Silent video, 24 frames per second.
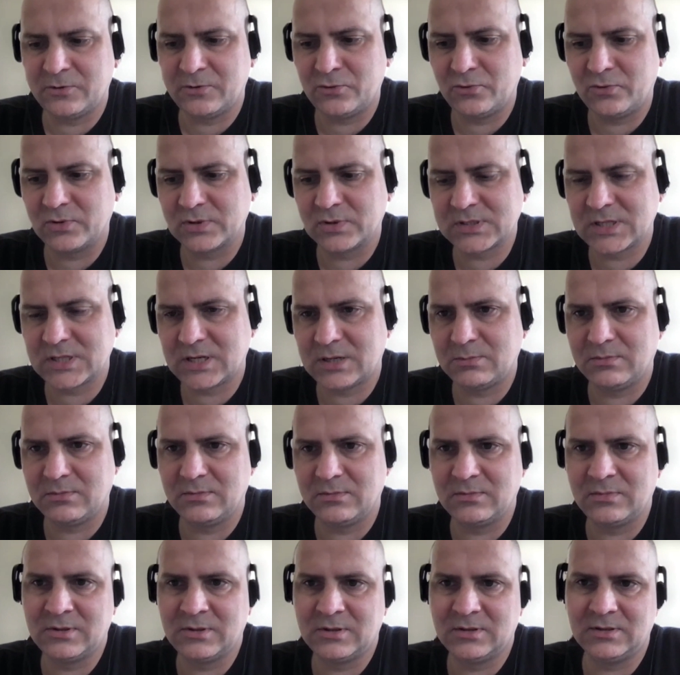or
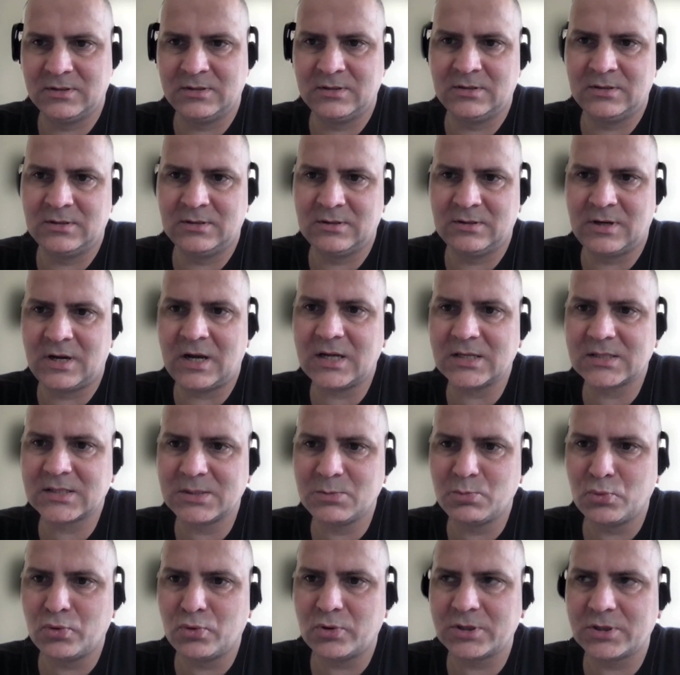some
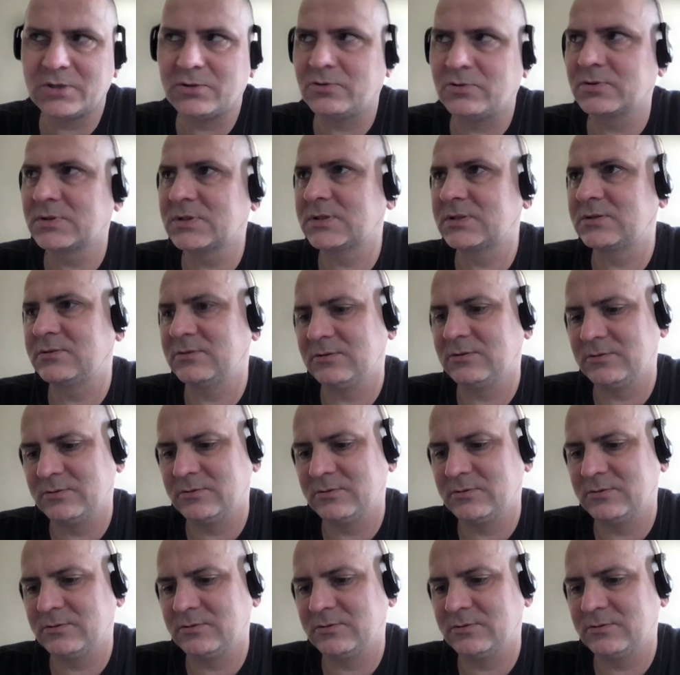other models,